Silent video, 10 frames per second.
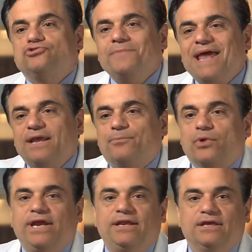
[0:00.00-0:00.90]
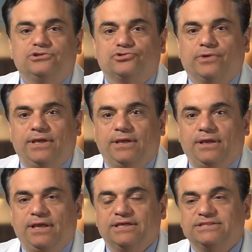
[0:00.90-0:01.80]
Traumatic brain injury
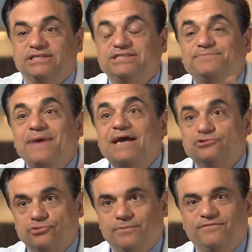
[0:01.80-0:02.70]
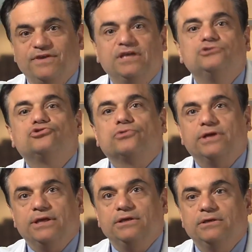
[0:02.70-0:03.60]
is a spectrum of
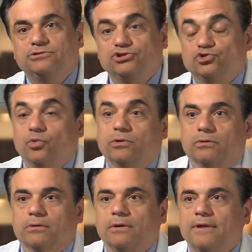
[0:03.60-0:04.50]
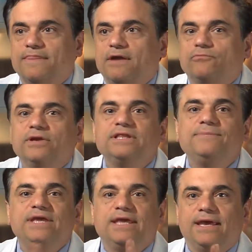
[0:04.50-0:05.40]
injury disorder that really
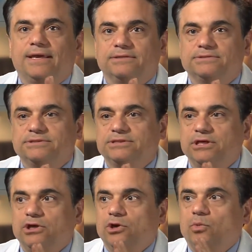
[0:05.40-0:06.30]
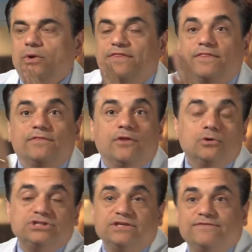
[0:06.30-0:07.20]
begins with
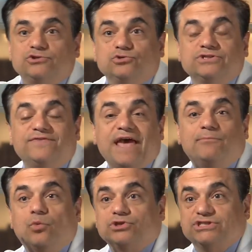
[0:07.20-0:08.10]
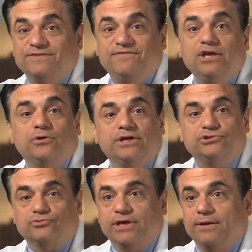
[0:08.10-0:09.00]
those individuals who've had more severe
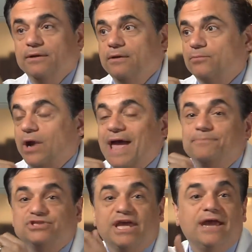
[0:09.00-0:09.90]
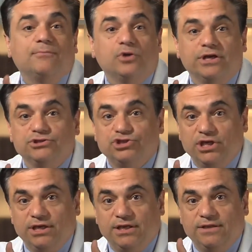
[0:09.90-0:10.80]
injury, perhaps a hemorrhage
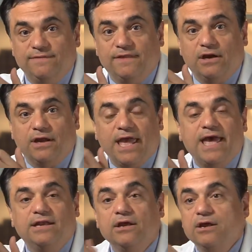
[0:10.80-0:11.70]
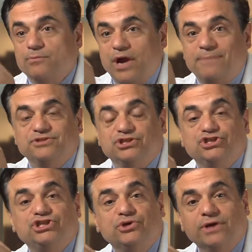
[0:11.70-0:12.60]
in their head, perhaps a
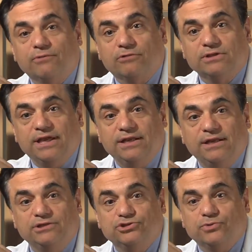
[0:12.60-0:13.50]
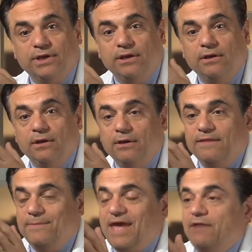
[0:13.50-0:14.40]
shearing-related injury.
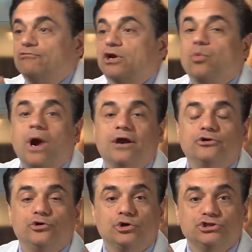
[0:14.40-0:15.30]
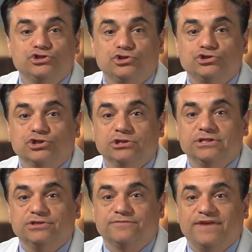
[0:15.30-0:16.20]
They may require neurosurgical
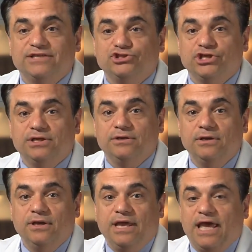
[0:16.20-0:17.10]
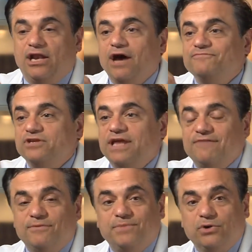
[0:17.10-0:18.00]
intervention and often
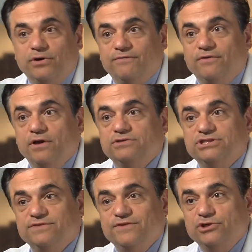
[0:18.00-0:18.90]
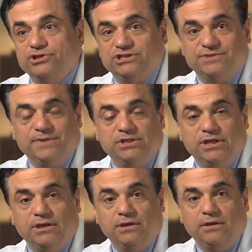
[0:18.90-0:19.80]
have a period of severe
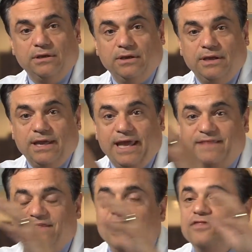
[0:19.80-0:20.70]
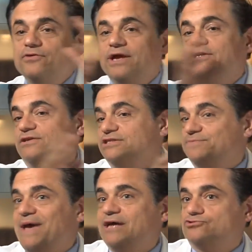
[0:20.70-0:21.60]
disability. At the other end of the
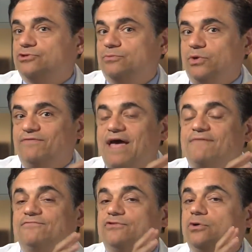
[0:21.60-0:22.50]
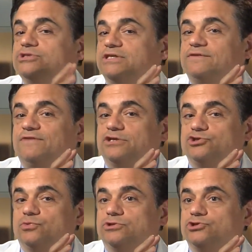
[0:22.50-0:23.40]
spectrum, we have those
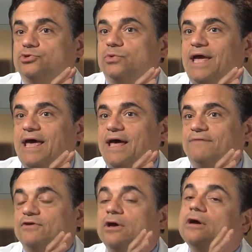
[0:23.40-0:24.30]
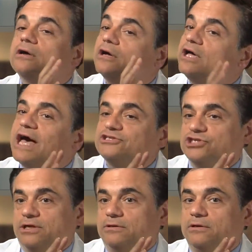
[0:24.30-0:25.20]
individuals who have
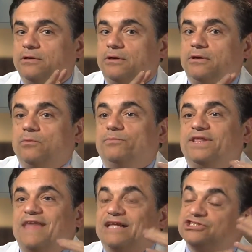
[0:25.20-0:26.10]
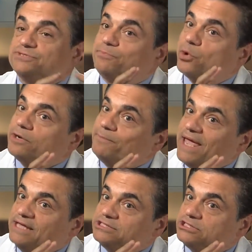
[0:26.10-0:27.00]
concussion, be that
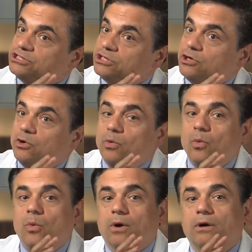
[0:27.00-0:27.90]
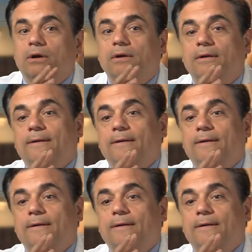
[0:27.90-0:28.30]
sport-based or